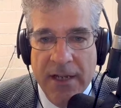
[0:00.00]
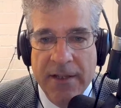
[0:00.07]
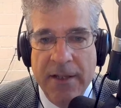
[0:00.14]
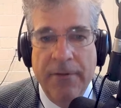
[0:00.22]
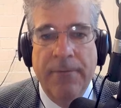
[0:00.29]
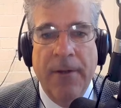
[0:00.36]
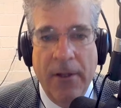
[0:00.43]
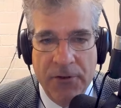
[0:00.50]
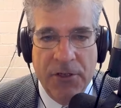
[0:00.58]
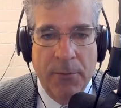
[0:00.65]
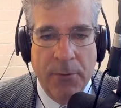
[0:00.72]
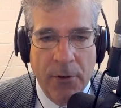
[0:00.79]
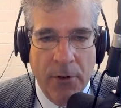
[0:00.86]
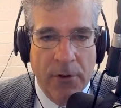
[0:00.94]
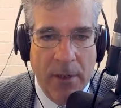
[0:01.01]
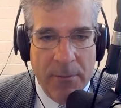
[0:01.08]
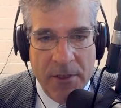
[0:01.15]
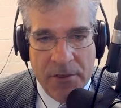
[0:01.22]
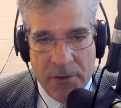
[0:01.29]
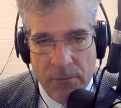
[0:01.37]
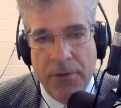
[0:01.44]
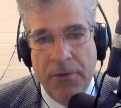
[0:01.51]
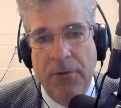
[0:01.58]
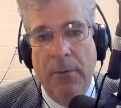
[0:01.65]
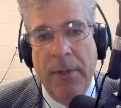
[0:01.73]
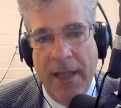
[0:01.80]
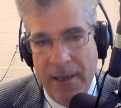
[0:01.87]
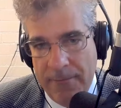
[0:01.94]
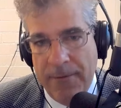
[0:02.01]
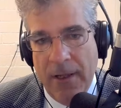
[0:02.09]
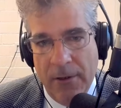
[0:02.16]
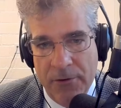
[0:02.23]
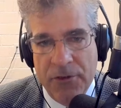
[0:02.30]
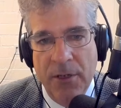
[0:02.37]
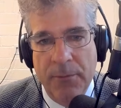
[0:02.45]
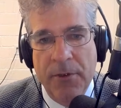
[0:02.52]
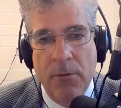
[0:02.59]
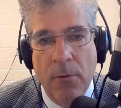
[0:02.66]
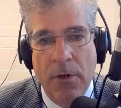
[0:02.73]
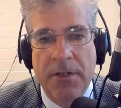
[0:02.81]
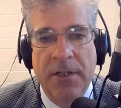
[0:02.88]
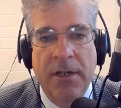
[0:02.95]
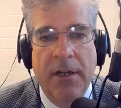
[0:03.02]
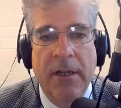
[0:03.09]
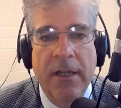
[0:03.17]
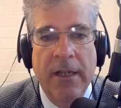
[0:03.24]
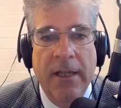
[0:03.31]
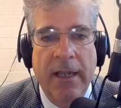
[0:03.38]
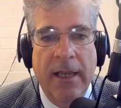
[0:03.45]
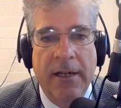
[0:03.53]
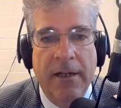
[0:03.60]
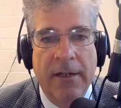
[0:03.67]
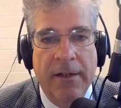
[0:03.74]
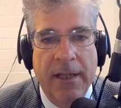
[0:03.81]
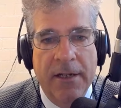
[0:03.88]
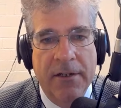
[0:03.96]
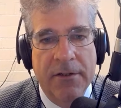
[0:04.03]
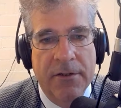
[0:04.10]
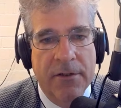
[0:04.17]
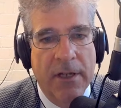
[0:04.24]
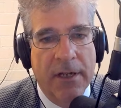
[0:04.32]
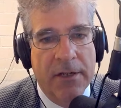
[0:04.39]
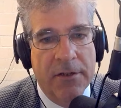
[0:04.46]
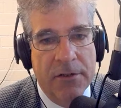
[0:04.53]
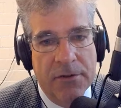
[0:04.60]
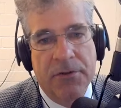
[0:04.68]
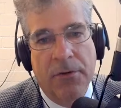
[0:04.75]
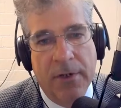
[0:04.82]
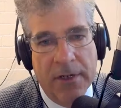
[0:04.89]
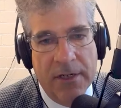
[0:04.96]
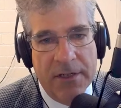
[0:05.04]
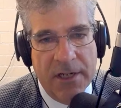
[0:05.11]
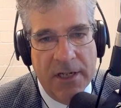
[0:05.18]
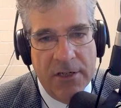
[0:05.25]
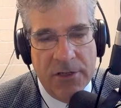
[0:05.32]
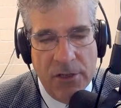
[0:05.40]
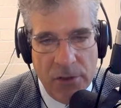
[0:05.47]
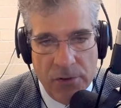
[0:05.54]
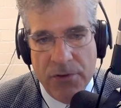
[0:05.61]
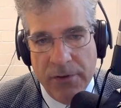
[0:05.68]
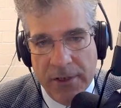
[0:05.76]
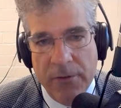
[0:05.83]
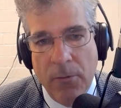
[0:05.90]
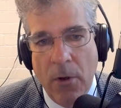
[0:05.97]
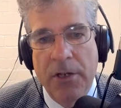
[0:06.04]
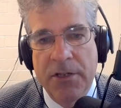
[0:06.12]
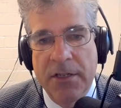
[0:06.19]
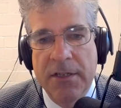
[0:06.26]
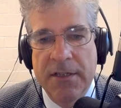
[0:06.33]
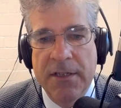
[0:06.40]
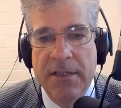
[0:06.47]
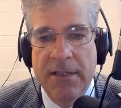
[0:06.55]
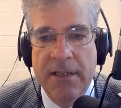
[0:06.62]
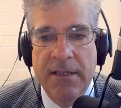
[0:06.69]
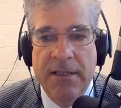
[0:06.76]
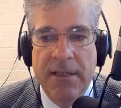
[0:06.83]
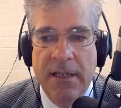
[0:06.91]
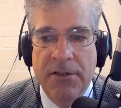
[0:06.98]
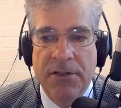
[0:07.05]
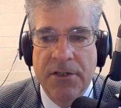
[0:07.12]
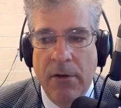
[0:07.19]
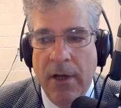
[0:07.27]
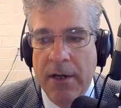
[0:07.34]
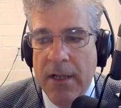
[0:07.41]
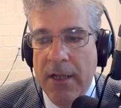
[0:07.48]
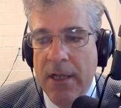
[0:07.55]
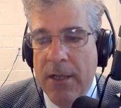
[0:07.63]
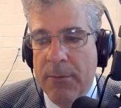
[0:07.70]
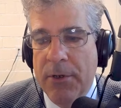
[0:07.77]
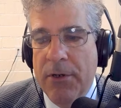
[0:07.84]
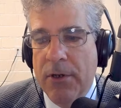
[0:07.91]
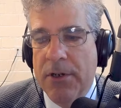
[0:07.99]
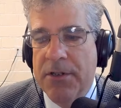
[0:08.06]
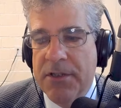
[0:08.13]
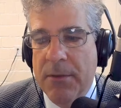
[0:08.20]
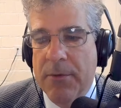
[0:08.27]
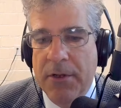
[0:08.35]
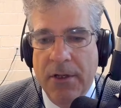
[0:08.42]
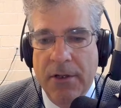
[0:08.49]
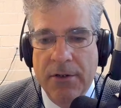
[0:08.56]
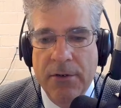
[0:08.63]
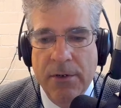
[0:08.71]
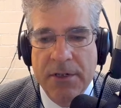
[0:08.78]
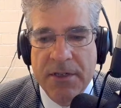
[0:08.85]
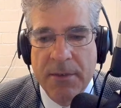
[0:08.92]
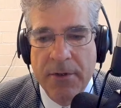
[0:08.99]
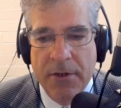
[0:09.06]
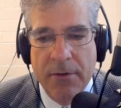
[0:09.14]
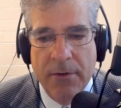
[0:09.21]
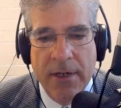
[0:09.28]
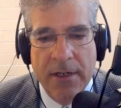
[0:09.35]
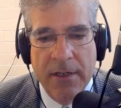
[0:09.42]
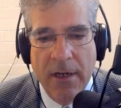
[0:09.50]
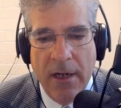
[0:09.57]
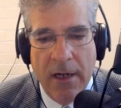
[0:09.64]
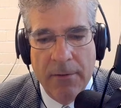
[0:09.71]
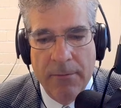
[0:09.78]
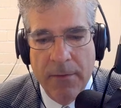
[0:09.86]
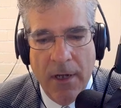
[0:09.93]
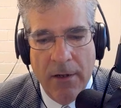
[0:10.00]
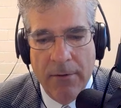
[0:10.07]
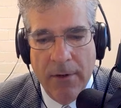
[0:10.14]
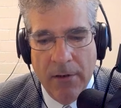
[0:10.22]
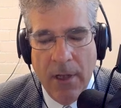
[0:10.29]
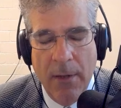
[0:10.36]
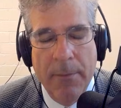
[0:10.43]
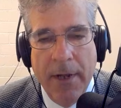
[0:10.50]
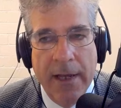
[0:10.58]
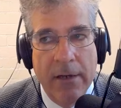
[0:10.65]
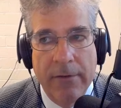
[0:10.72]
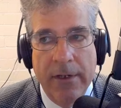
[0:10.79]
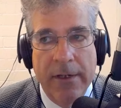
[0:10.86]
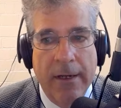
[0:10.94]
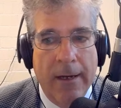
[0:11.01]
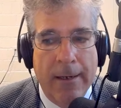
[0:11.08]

Then the fellowship program means you went through a paid fellowship. You worked at a news organization, usually in Washington D.C. and so on. But who are some of the great alumni of it?